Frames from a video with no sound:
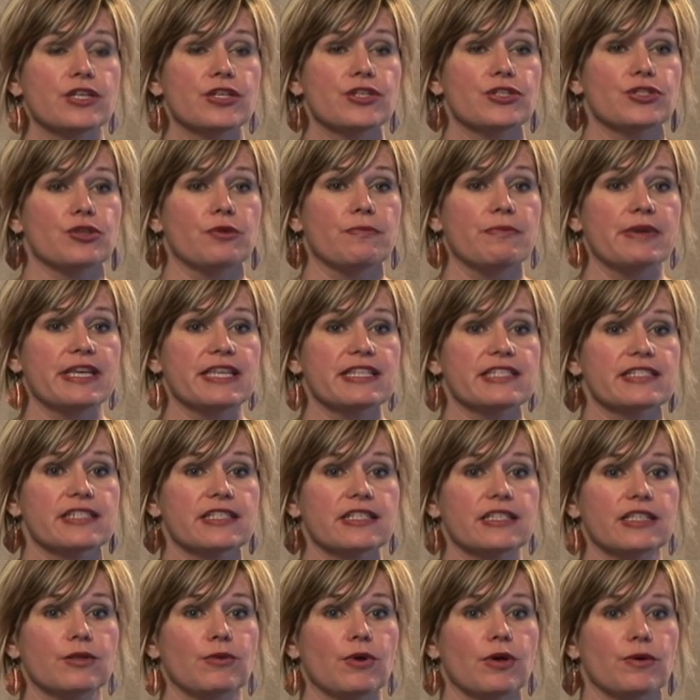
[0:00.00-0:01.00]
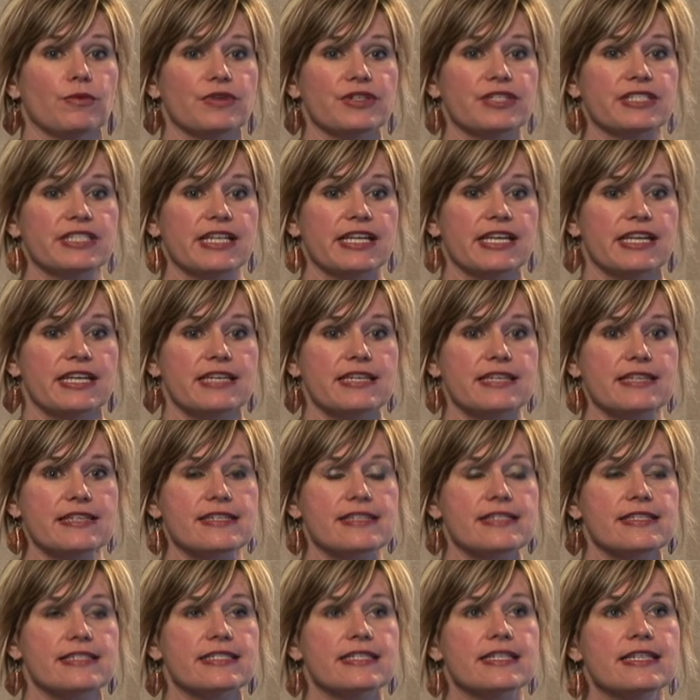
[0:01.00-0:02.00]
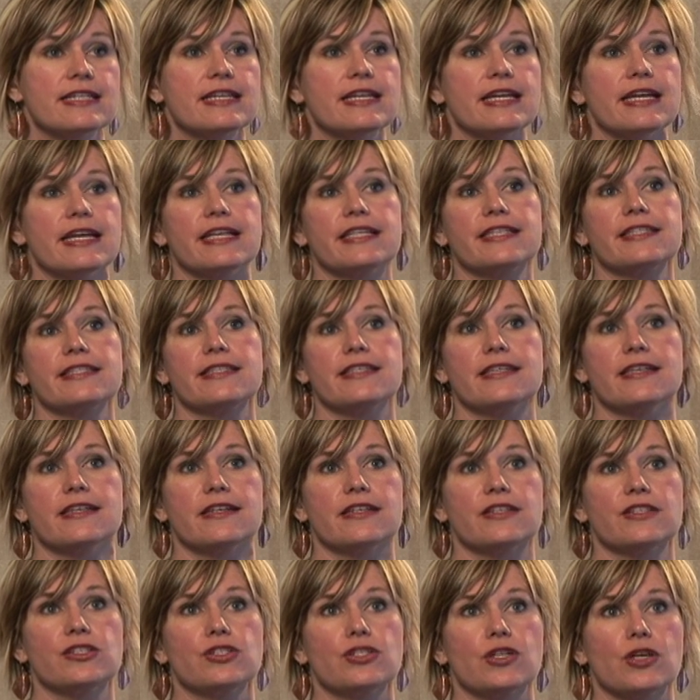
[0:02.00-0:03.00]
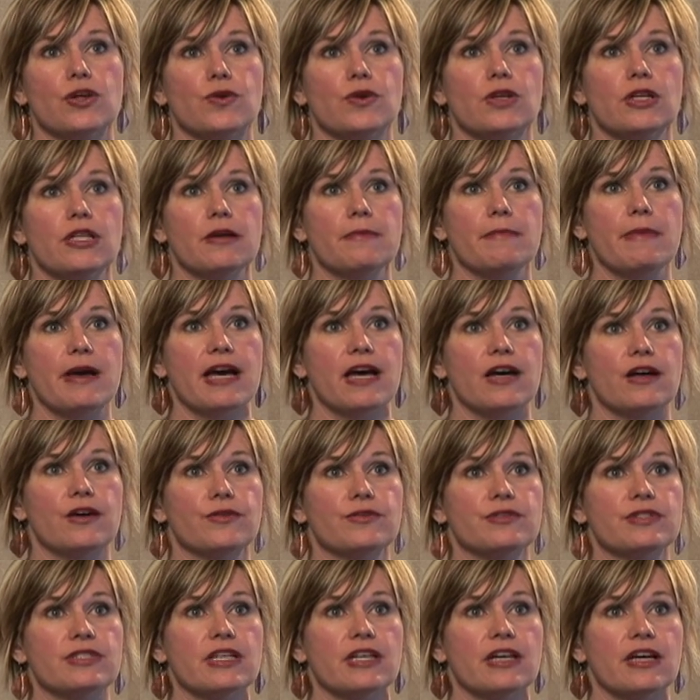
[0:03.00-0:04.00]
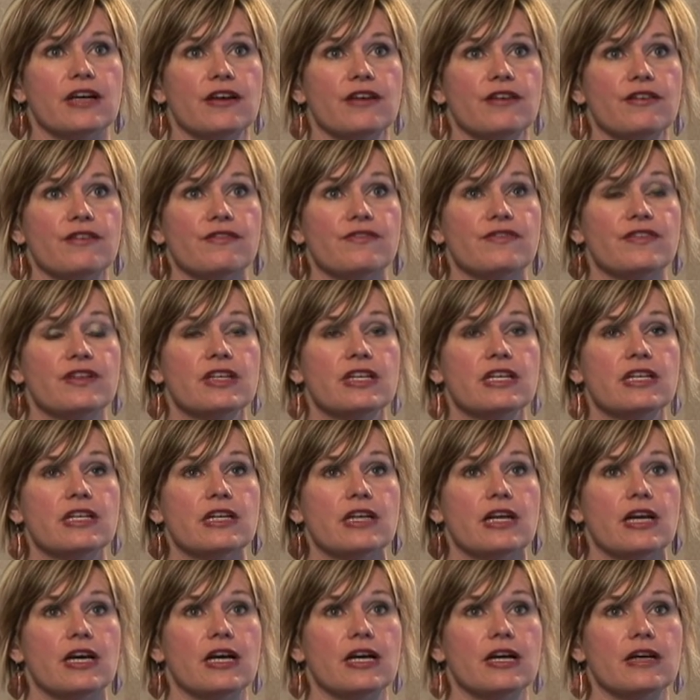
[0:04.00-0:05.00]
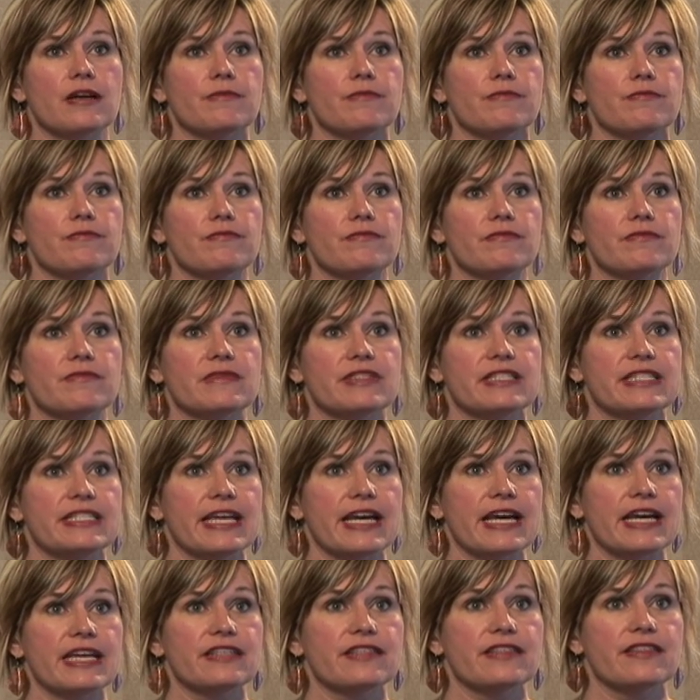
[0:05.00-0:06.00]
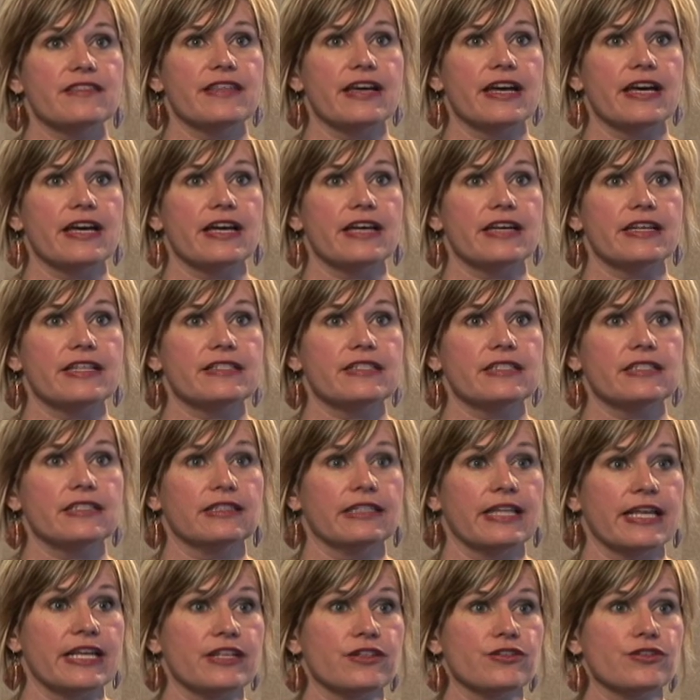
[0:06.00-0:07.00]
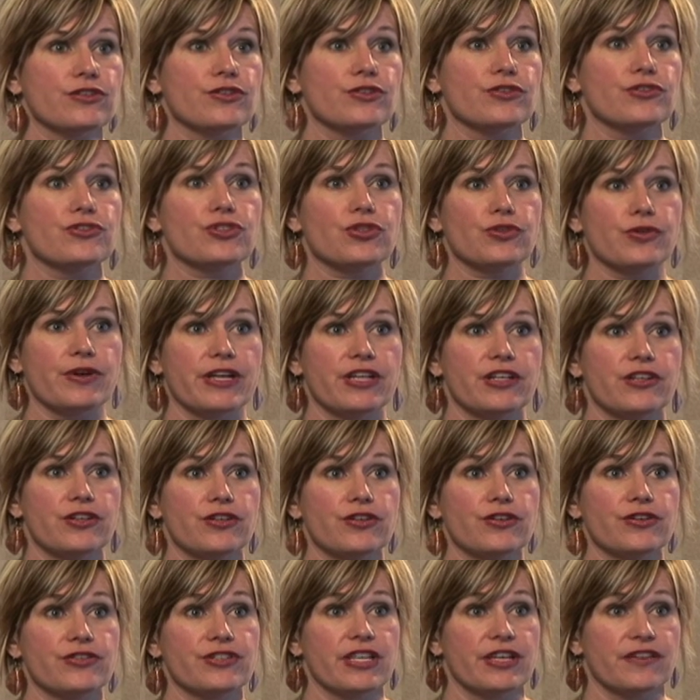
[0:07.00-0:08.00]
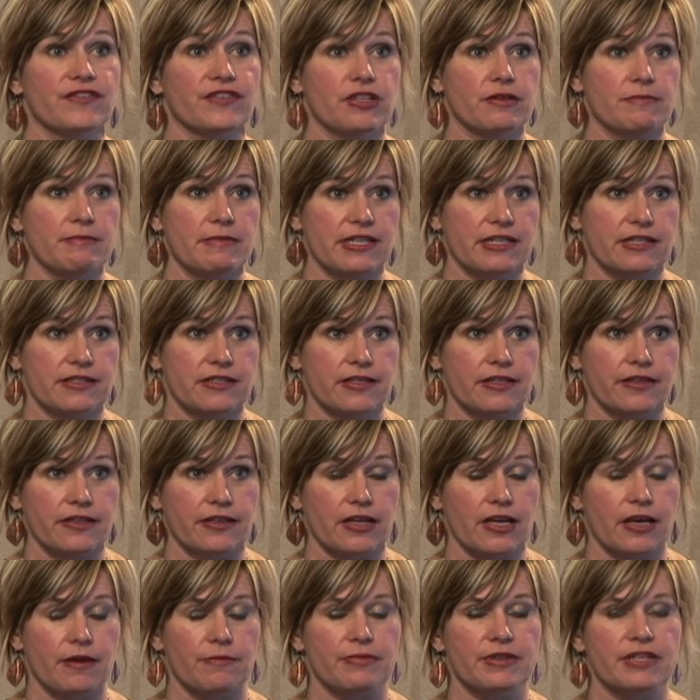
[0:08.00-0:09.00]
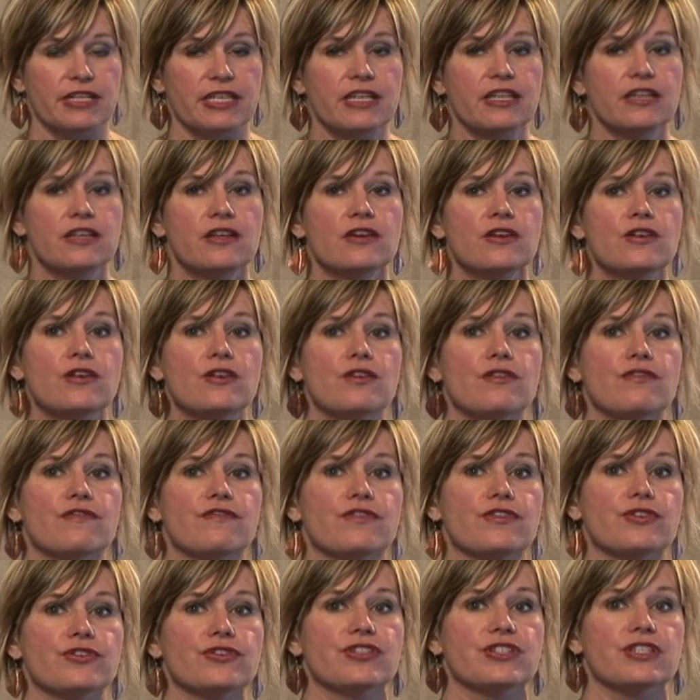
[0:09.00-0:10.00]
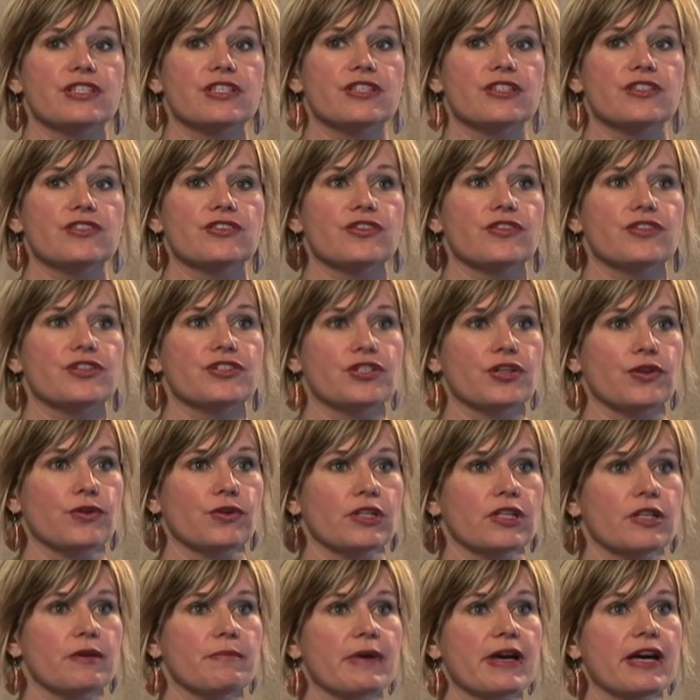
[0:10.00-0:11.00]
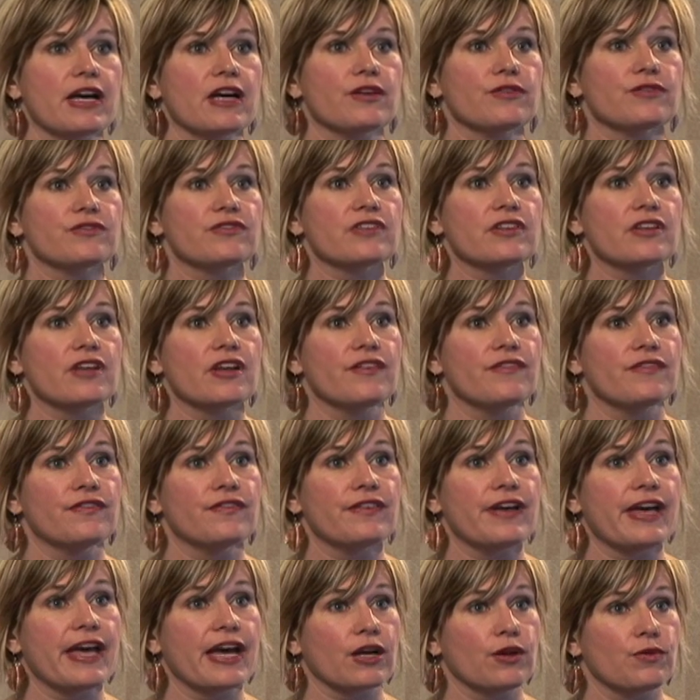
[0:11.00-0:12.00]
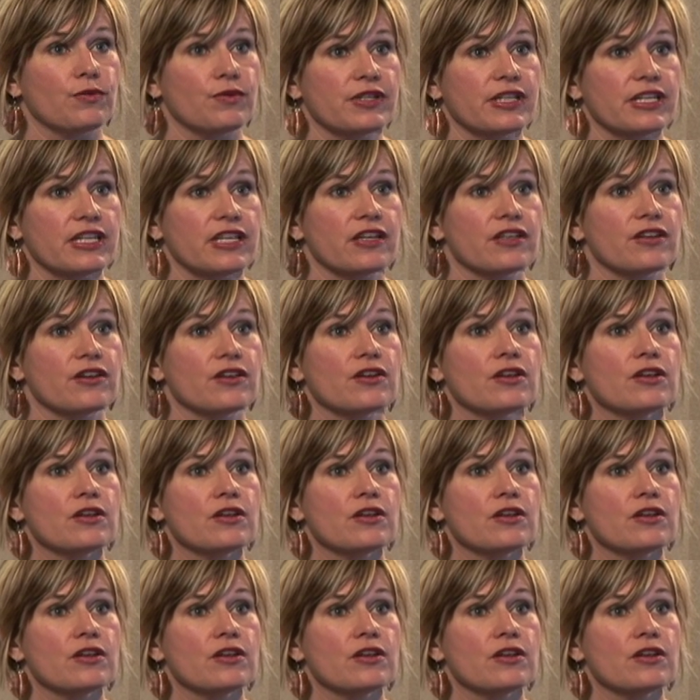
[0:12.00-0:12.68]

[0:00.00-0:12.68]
So basically what we're saying is it's the total amount of debt that lenders, creditors have committed to the company versus the total amount of equity